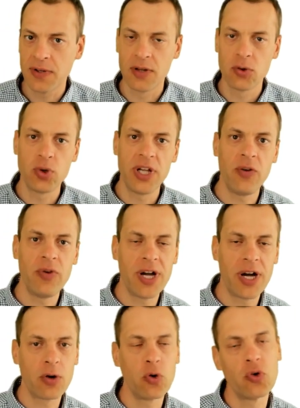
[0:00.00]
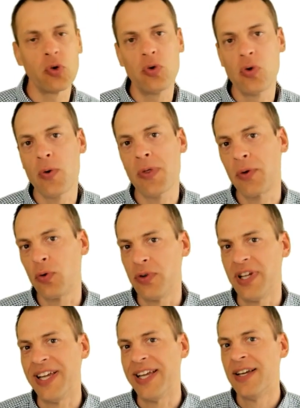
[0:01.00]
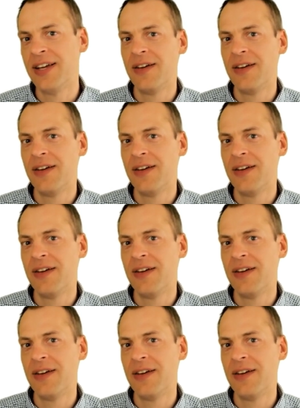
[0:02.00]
and today we are going to go through the